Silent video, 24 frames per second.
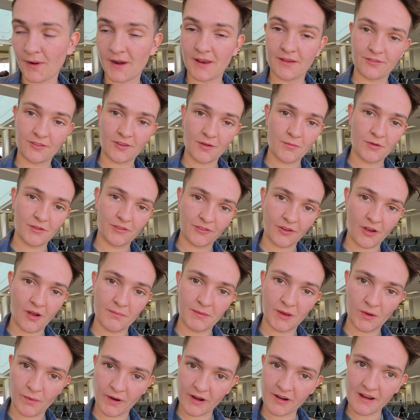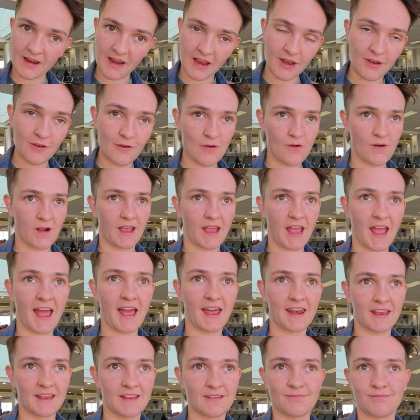what if someone saw me wearing it, knew I
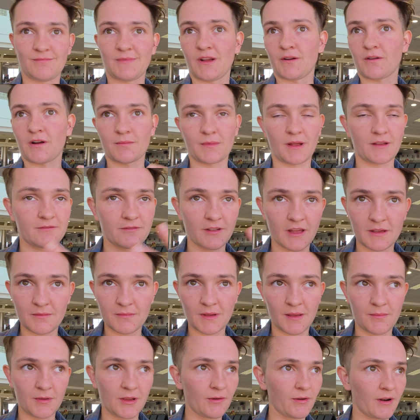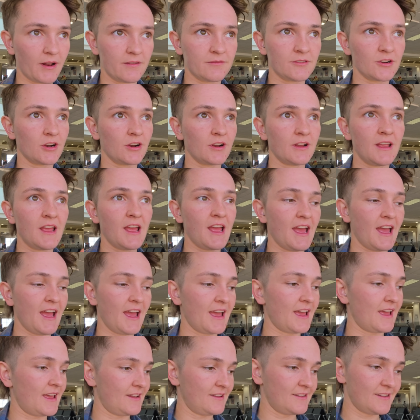had it, they were on my flight maybe, whatever,
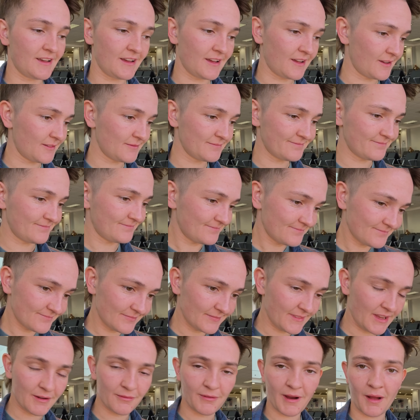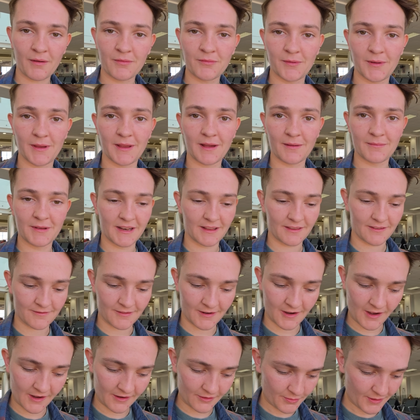and robbed me. I mean, it's a
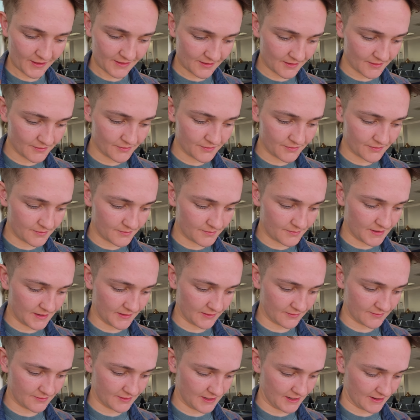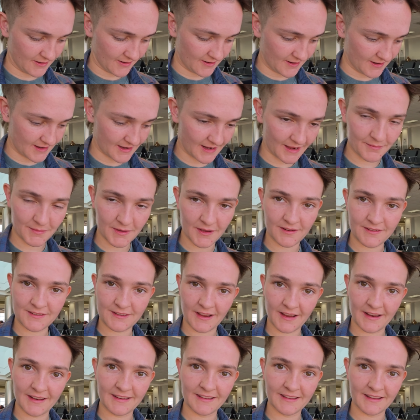very expensive piece of gear and I'm a
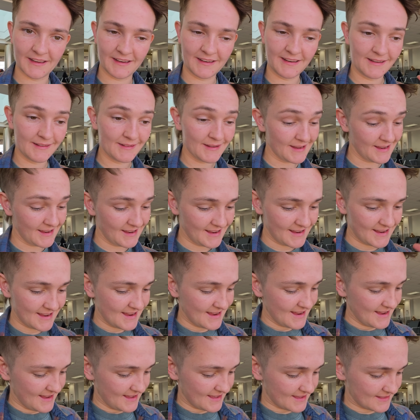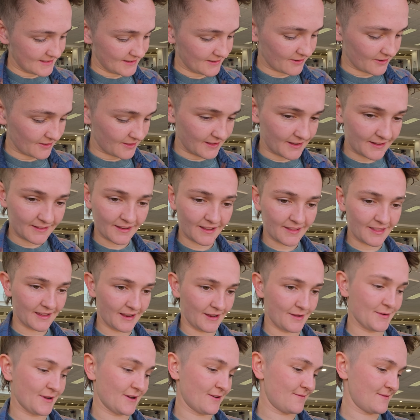tiny lady. And these are things I think
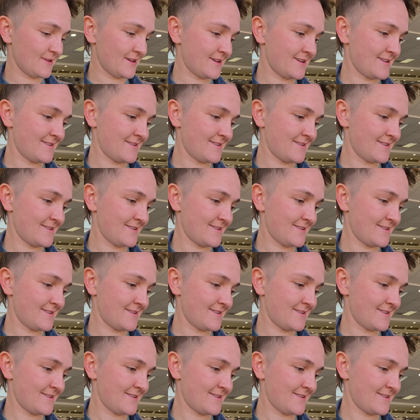about.